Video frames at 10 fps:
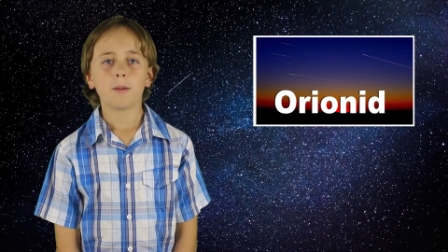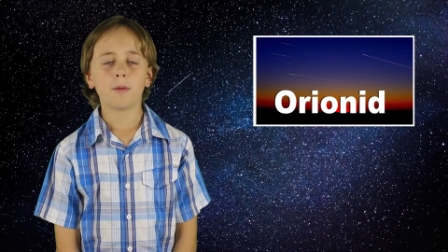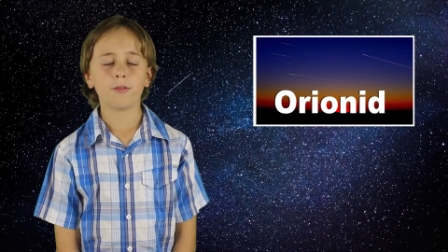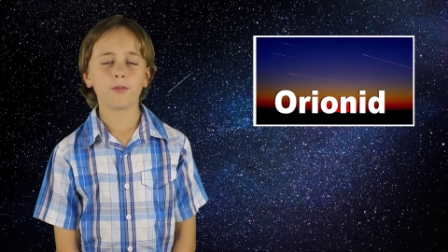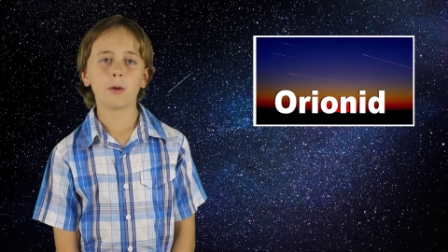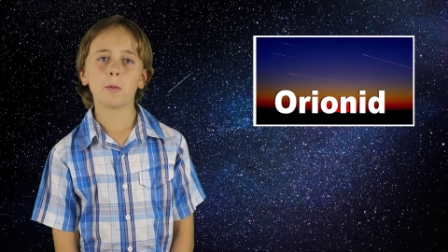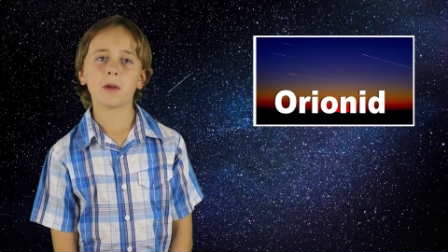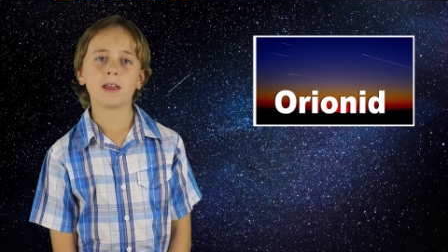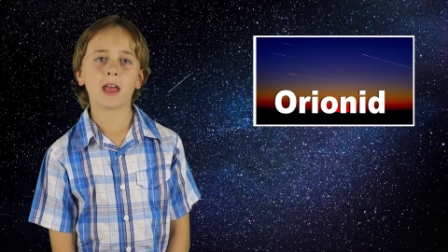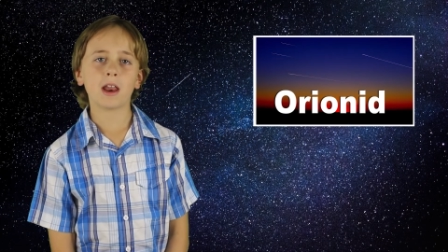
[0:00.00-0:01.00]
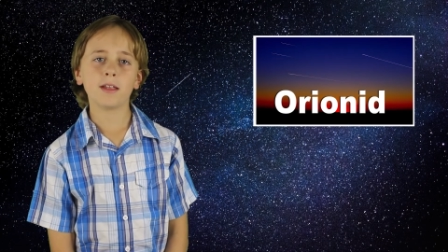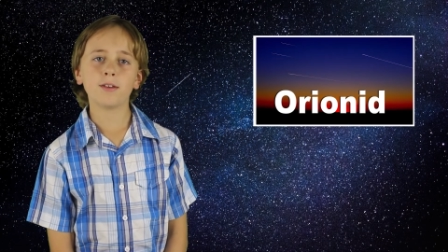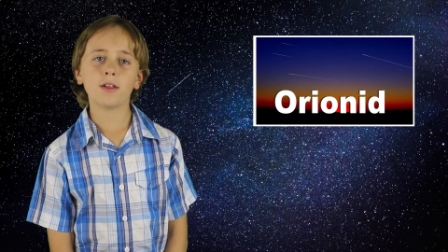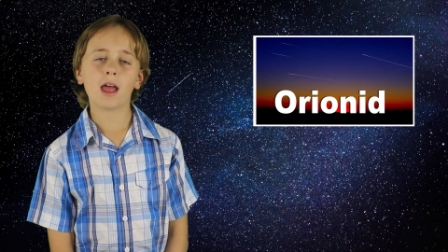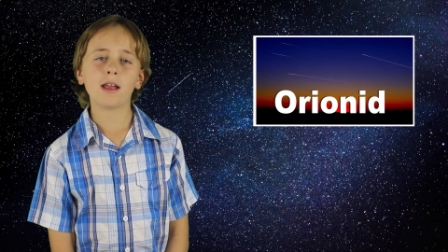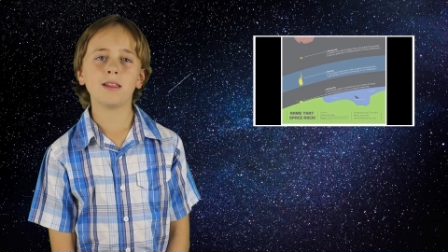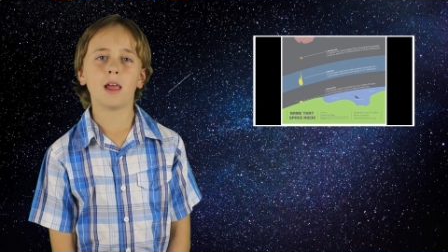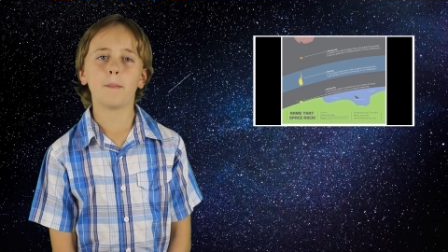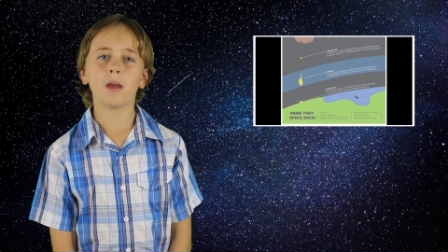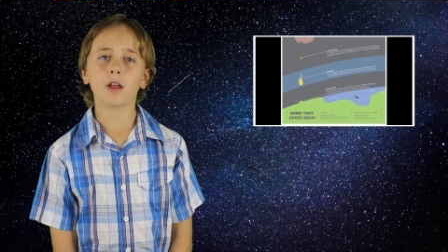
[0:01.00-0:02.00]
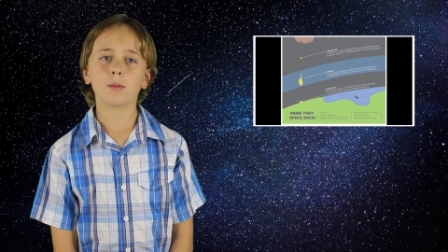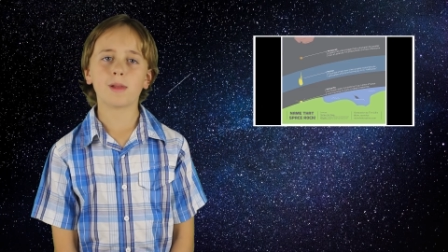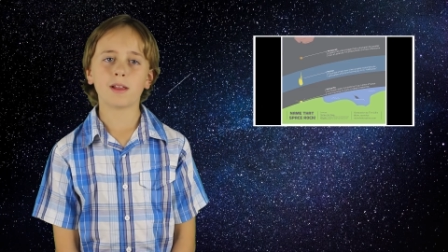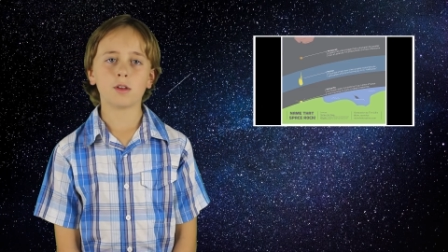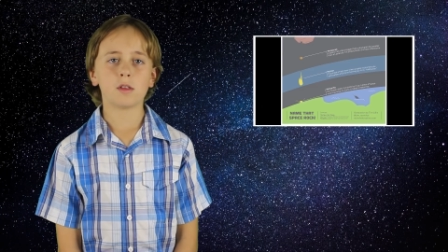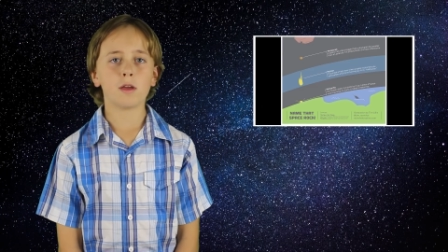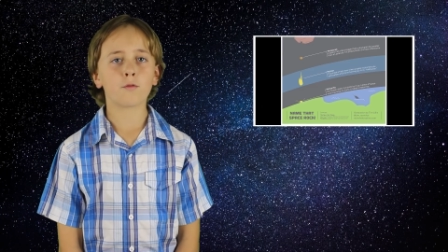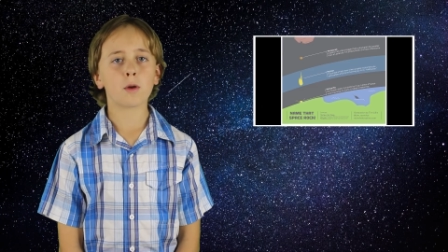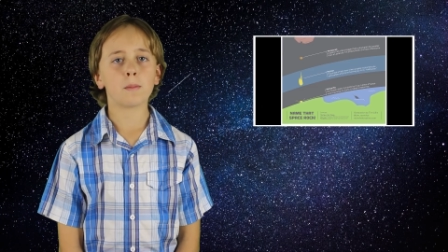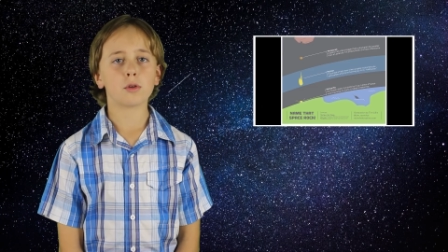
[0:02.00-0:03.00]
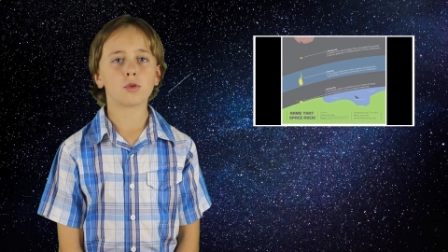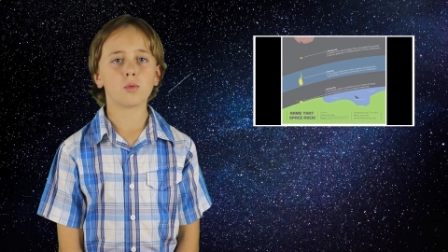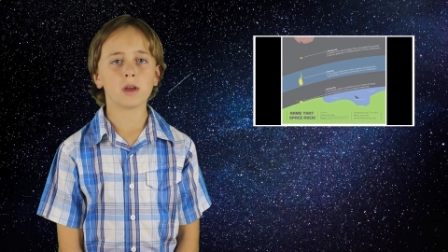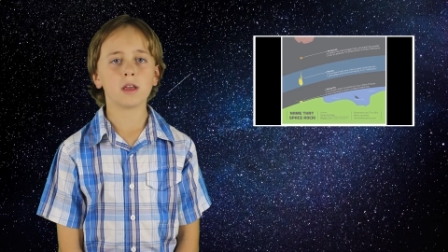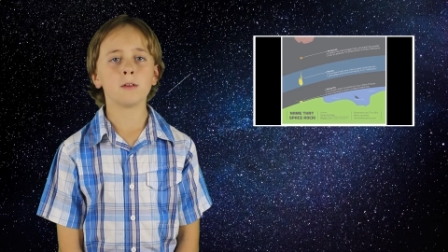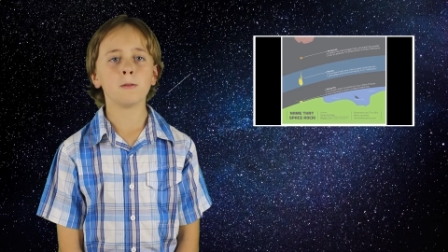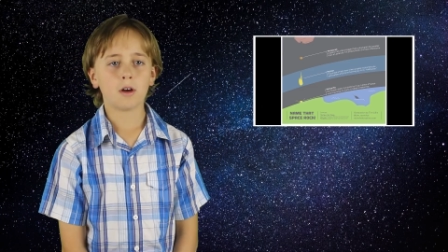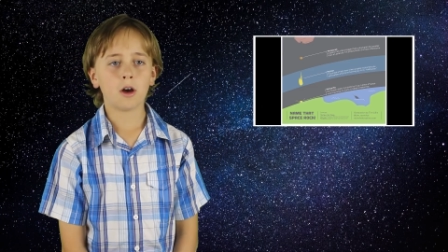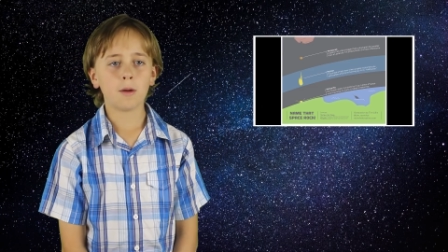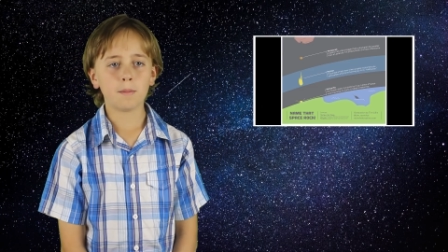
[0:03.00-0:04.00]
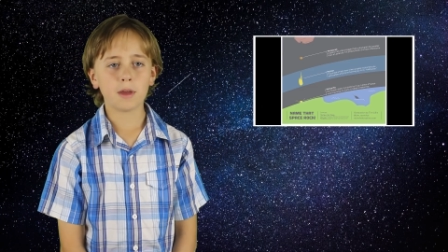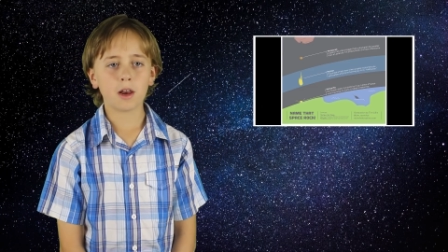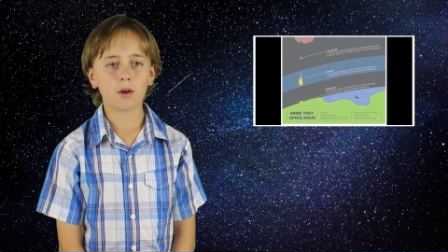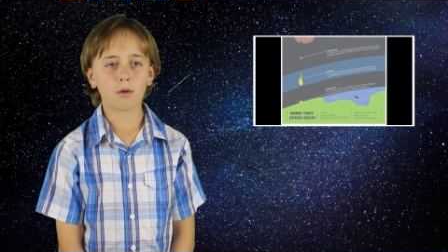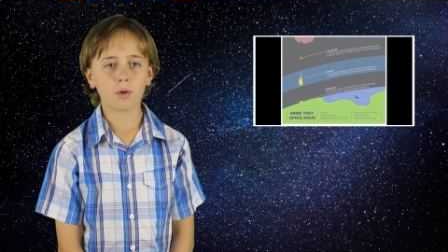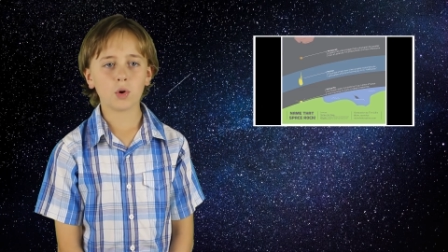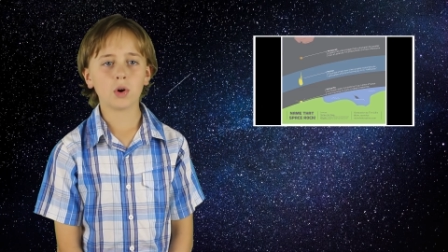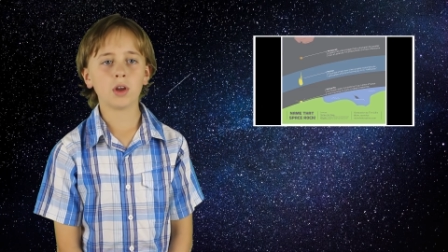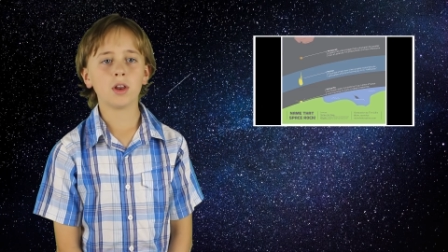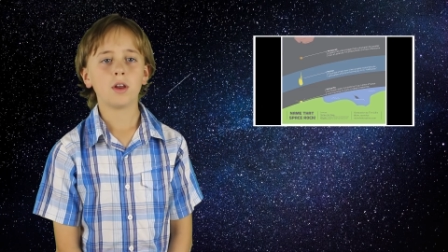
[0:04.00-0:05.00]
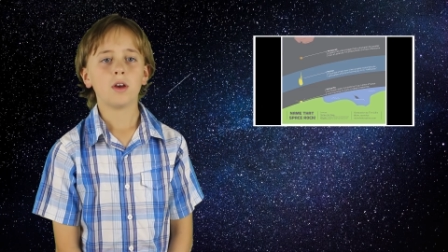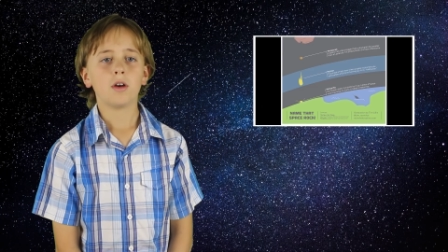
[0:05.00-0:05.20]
Before we get into that, let me explain the difference between a meteoroid,